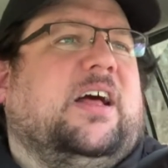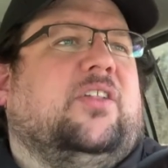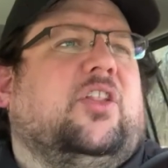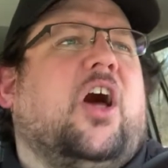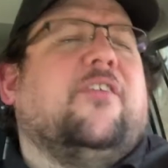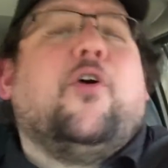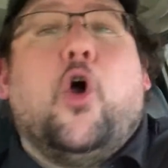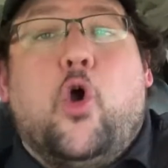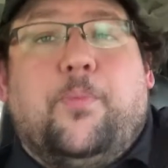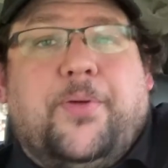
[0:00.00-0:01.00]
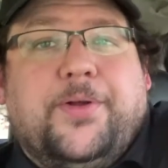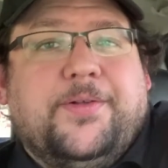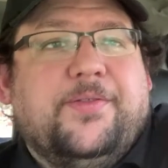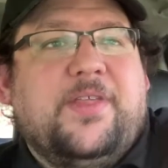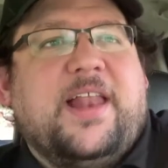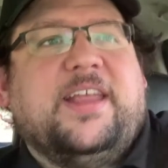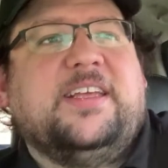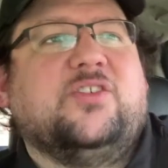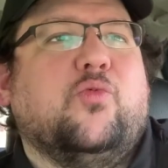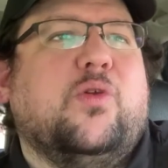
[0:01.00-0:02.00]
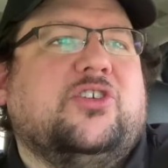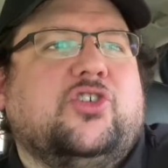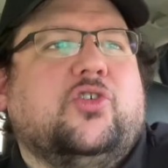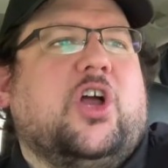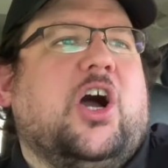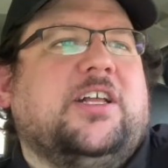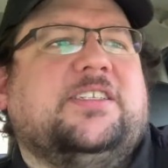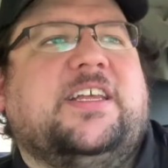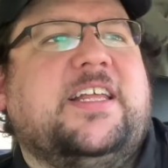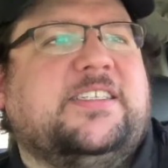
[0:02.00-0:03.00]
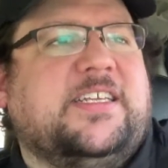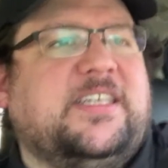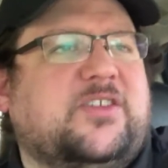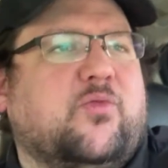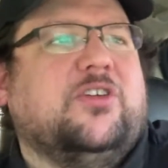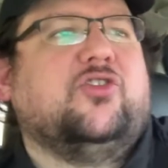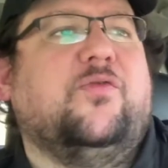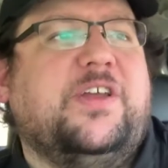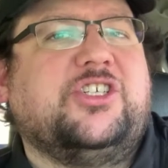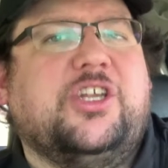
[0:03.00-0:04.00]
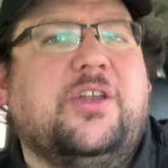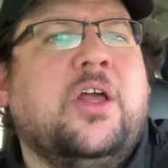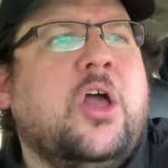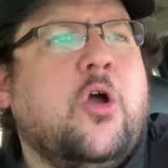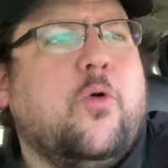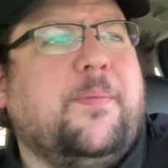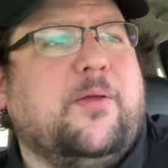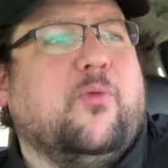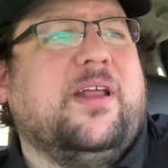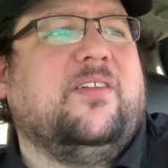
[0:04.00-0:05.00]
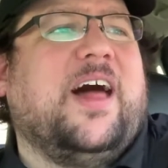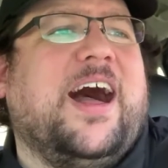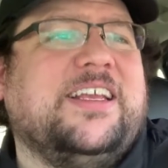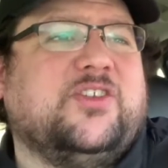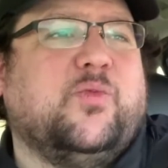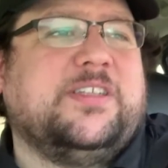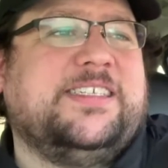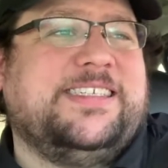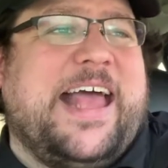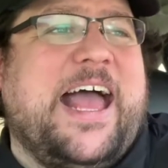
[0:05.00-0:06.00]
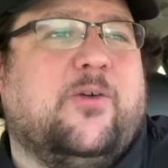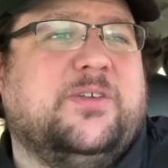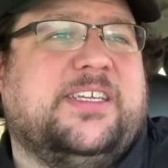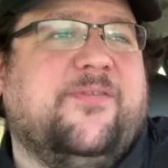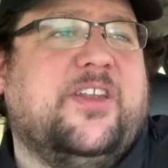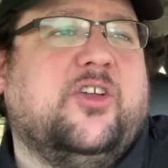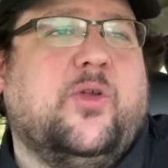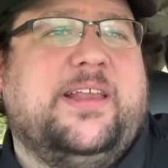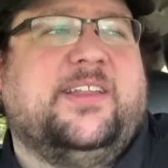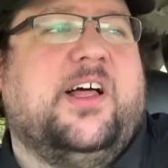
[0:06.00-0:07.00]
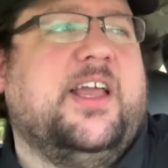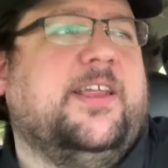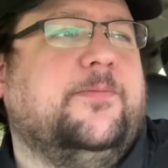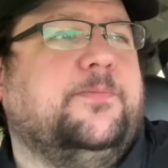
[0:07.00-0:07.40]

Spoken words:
lot of hope that his original content and his original vision would be realized when Zack was given the green light.